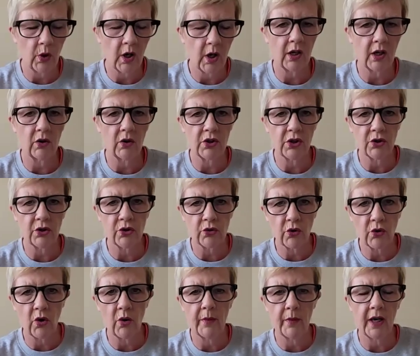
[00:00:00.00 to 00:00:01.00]
work on your
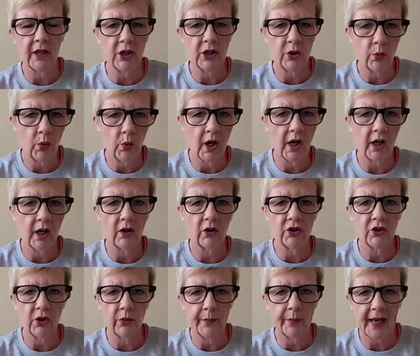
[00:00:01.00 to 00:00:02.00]
trauma, you work on
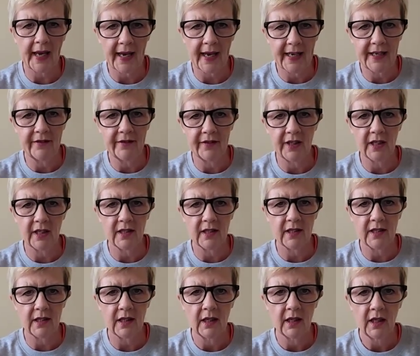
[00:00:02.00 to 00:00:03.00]
your
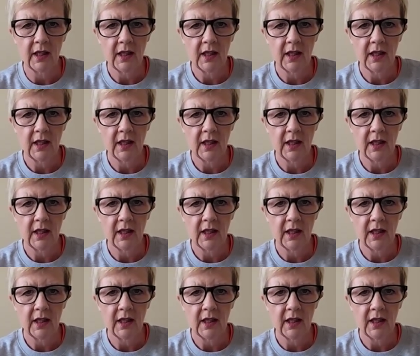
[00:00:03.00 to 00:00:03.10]
behaviors.